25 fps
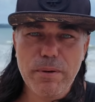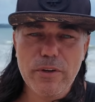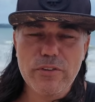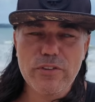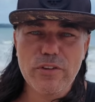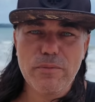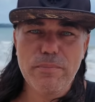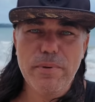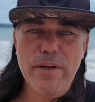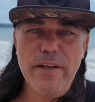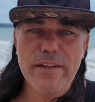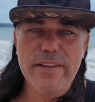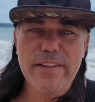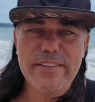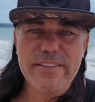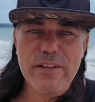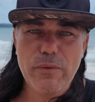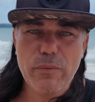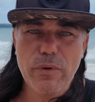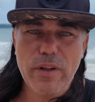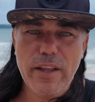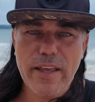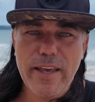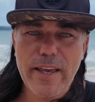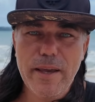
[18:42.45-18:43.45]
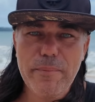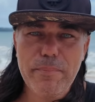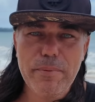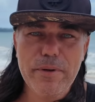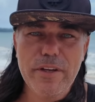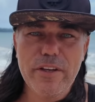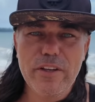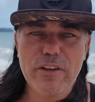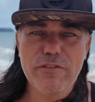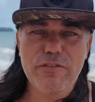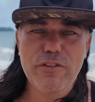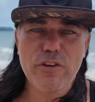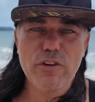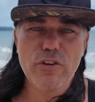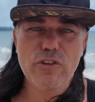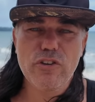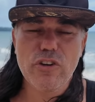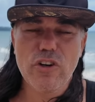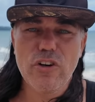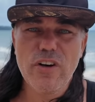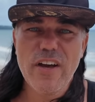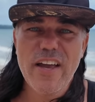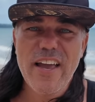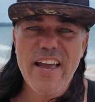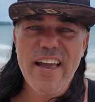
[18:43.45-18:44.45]
possibilities that will happen in the
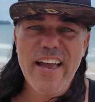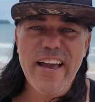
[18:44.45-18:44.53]
future